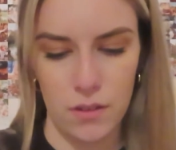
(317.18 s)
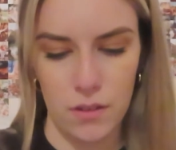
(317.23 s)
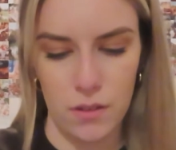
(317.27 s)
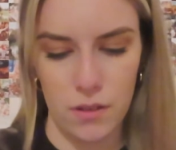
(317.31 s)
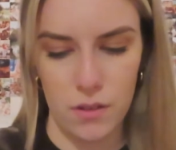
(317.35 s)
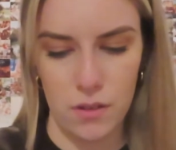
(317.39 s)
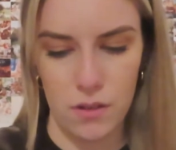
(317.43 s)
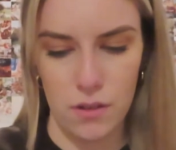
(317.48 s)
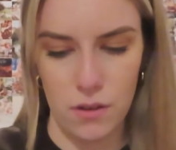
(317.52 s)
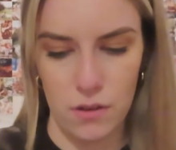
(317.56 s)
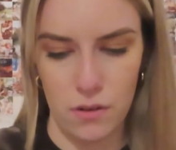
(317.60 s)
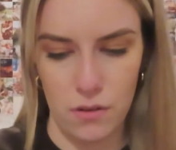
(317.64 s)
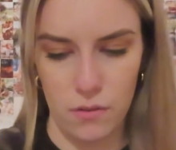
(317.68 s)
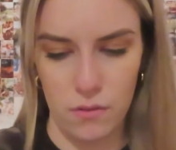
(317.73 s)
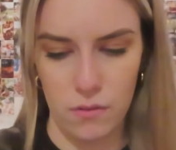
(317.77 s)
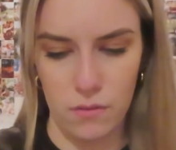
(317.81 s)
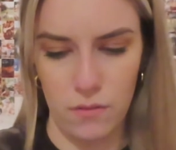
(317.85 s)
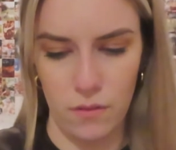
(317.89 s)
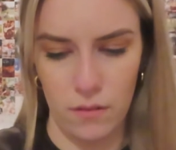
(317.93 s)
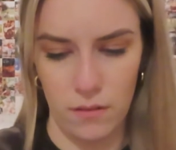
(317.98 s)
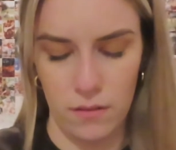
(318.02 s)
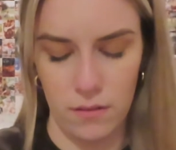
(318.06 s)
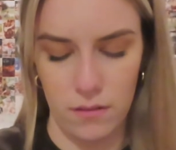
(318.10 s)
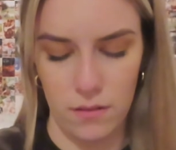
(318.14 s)
So
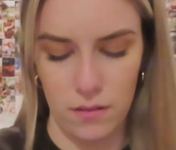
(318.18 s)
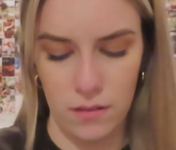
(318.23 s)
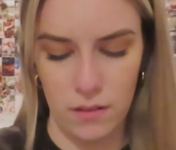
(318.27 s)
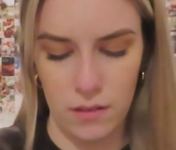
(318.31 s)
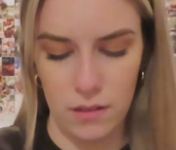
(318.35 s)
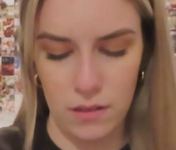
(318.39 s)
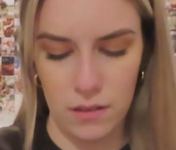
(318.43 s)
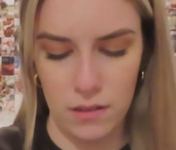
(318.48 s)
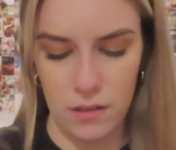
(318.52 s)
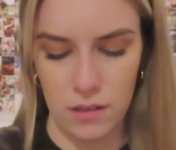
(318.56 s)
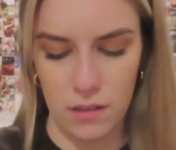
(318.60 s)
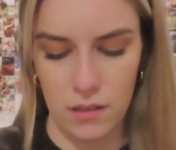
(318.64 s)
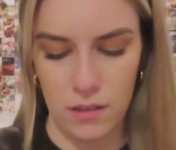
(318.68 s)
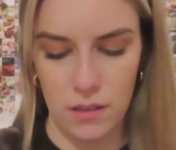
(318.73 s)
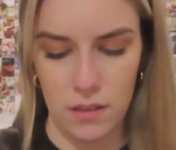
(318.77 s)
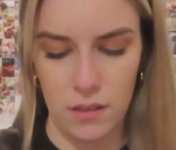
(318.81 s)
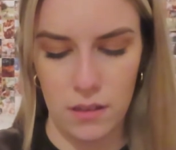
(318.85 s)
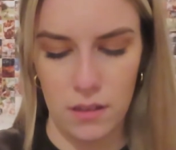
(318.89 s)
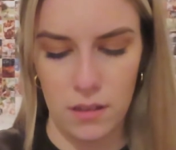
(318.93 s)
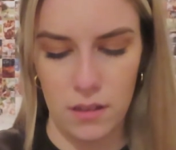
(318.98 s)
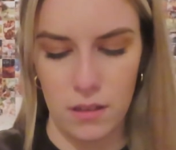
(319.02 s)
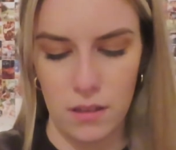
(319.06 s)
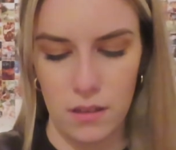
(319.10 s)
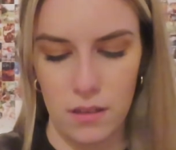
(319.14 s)

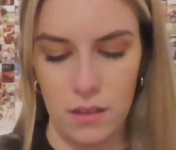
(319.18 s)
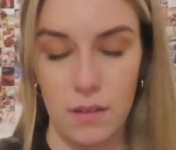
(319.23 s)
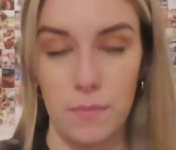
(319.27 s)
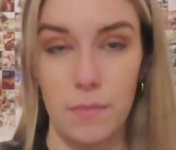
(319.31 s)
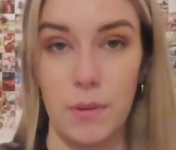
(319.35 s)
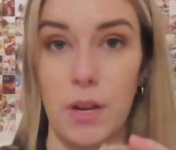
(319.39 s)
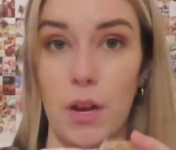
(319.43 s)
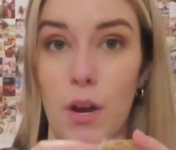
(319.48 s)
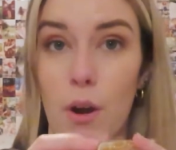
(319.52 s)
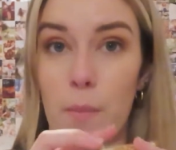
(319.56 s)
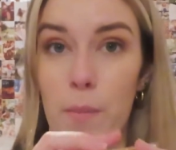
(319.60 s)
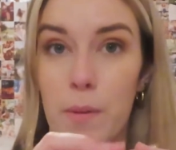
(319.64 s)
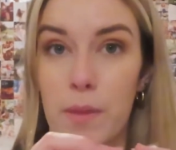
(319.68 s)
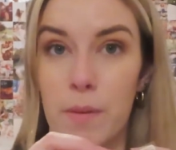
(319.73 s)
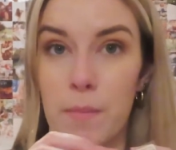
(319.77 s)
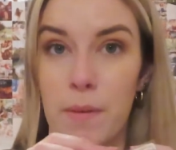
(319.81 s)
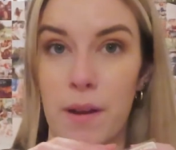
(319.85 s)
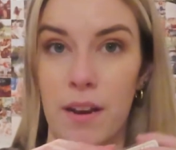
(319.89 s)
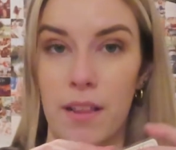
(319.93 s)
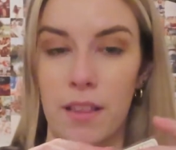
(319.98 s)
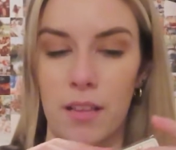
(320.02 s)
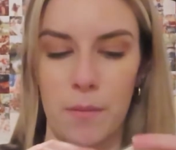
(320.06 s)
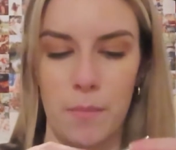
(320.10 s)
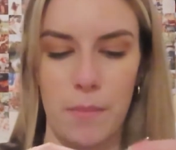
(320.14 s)
I'm gonna open them
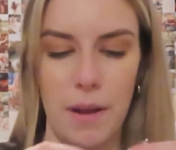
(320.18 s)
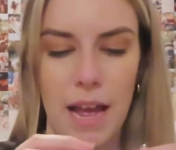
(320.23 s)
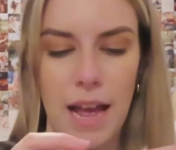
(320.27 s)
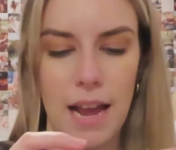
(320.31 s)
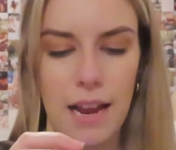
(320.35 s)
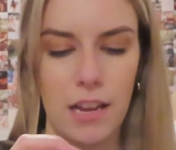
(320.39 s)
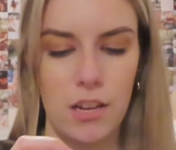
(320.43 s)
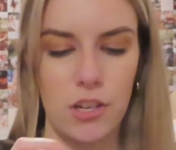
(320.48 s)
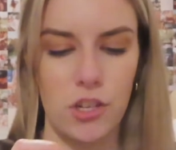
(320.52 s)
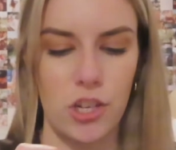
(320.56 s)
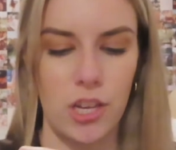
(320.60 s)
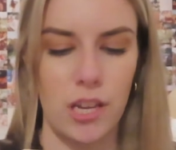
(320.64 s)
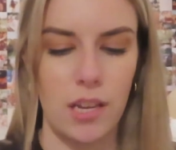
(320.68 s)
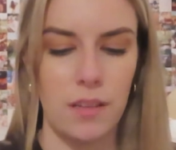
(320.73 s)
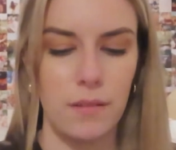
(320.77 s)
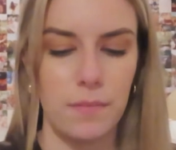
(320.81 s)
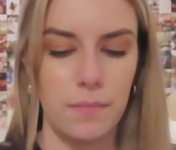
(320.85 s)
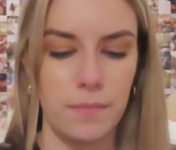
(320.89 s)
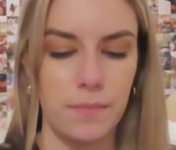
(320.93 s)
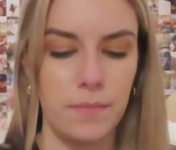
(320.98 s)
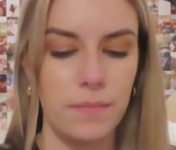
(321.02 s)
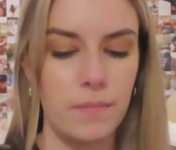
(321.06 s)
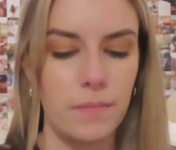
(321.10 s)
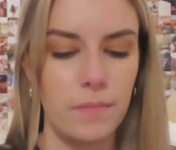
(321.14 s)
out of their
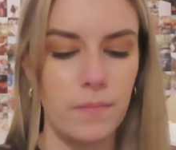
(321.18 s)
packaging.